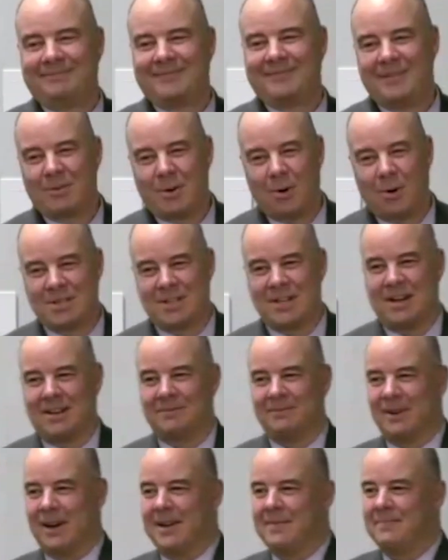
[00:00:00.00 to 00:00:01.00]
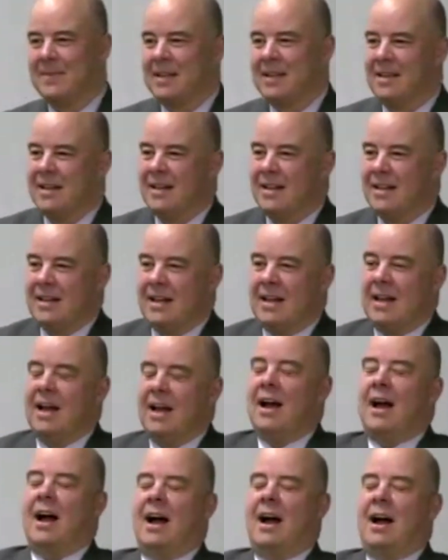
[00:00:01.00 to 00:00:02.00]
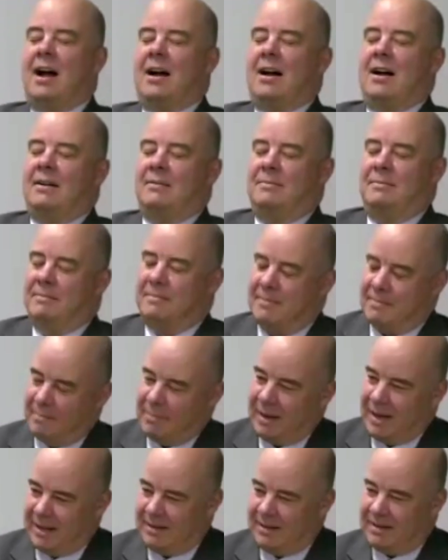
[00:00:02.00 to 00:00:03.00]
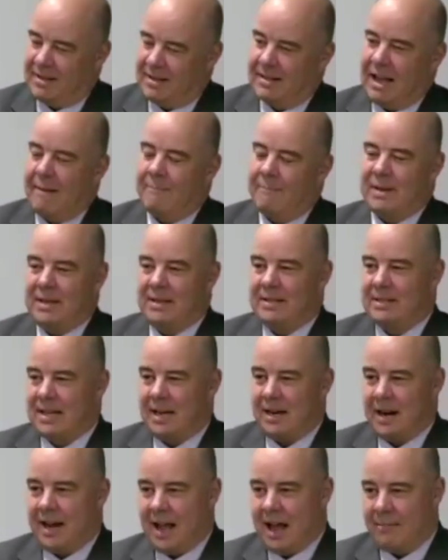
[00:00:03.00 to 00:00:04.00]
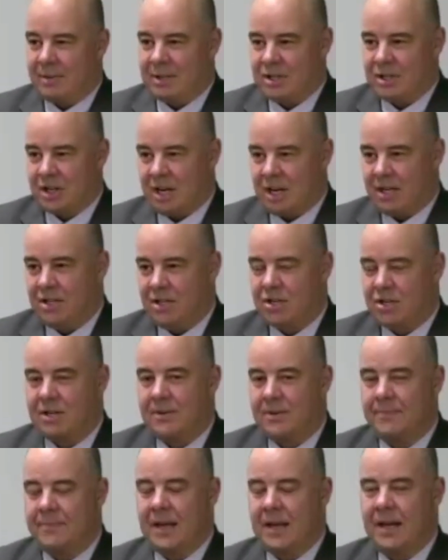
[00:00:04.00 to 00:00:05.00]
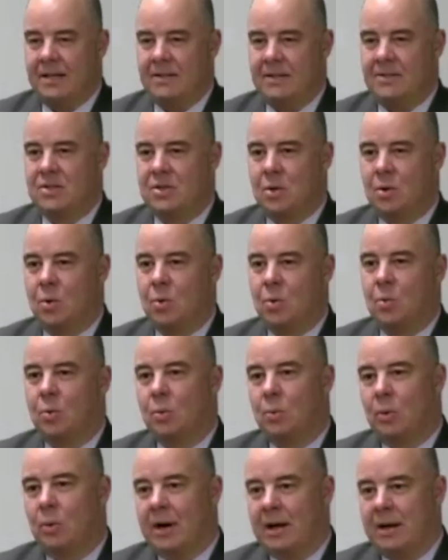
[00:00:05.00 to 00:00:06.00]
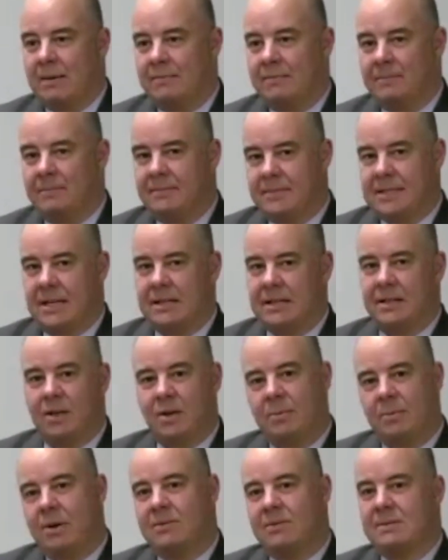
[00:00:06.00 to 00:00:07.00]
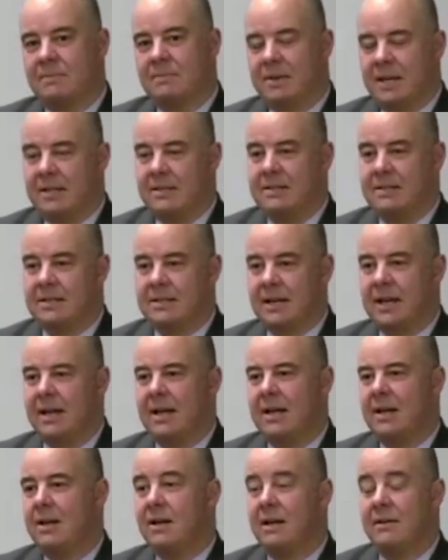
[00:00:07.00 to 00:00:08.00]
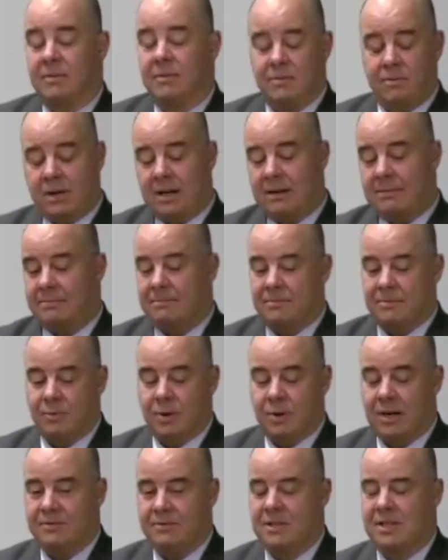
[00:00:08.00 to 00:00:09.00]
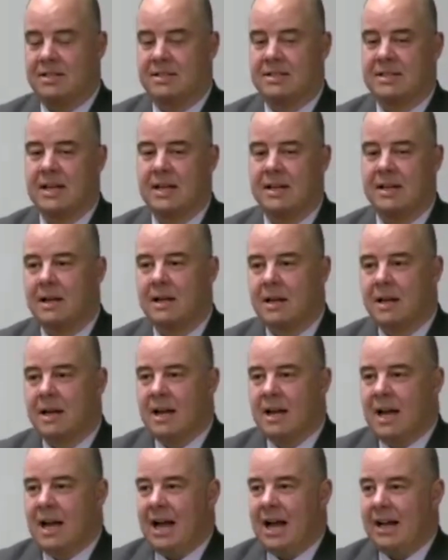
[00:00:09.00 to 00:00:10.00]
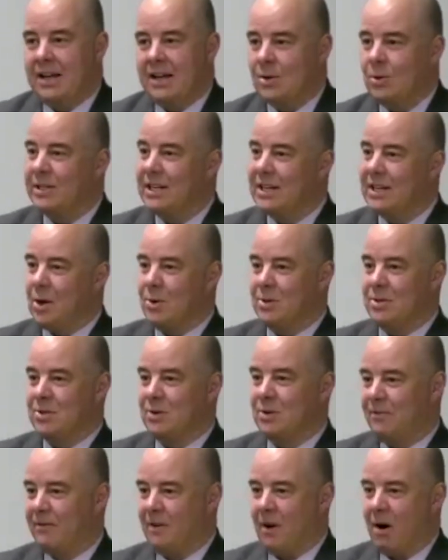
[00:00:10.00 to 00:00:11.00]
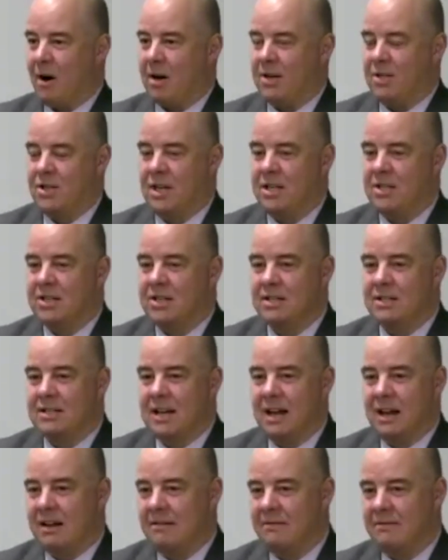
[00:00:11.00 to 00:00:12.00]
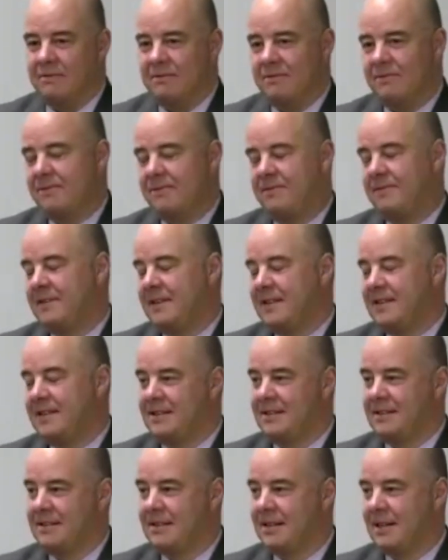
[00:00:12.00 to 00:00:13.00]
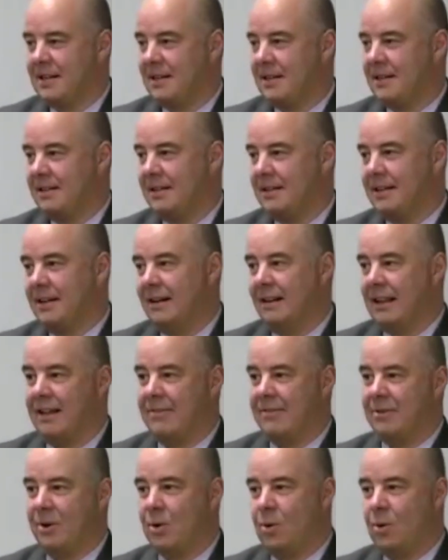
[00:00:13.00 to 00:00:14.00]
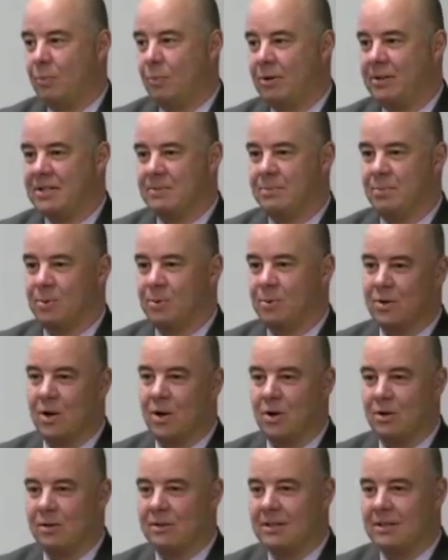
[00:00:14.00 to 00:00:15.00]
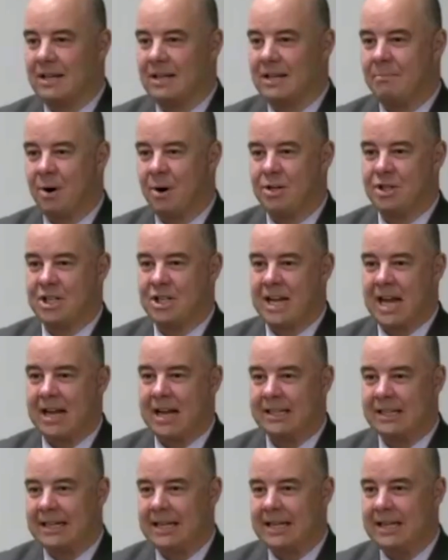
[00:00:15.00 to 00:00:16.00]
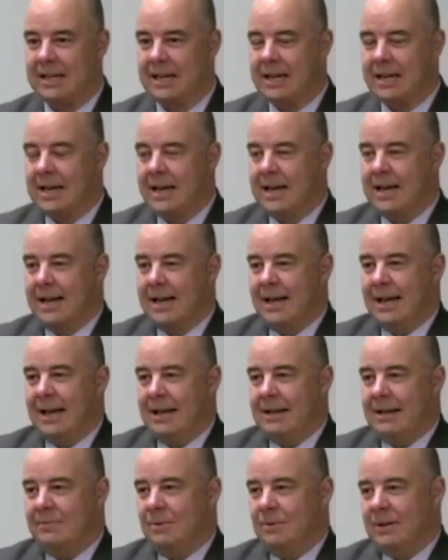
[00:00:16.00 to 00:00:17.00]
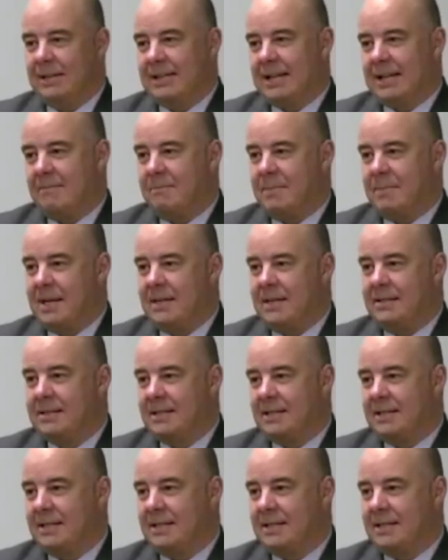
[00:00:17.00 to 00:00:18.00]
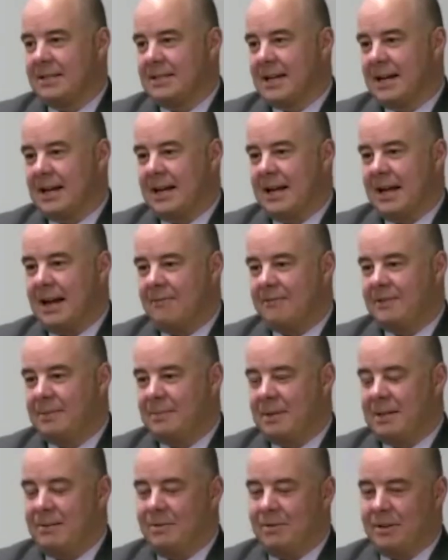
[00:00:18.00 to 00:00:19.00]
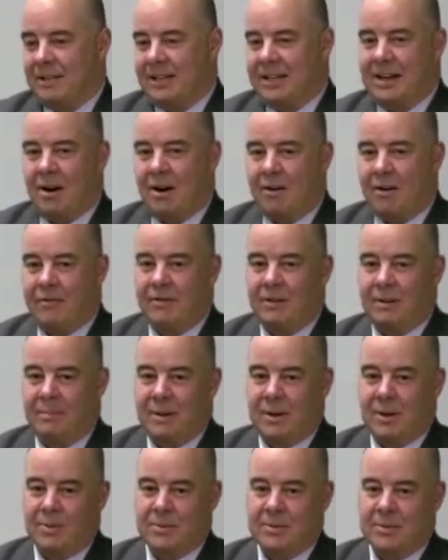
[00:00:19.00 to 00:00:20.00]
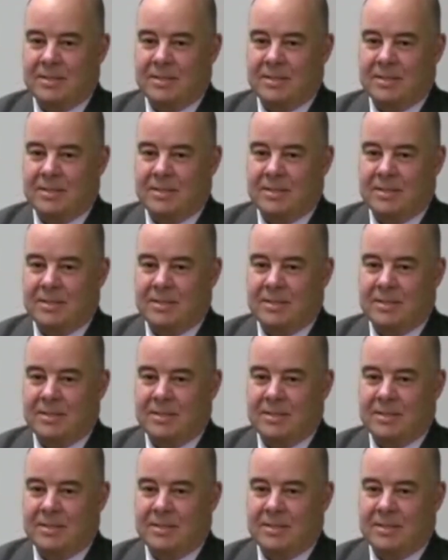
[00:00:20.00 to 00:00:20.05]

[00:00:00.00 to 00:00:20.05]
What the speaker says: Of course not, right? But that being said, I am a judge, and so when I'm telling you about some things today, even when I'm what I've just said, I can only go so far. Judges have this little ethical principle called impartiality, and what that means is that I have to be really careful about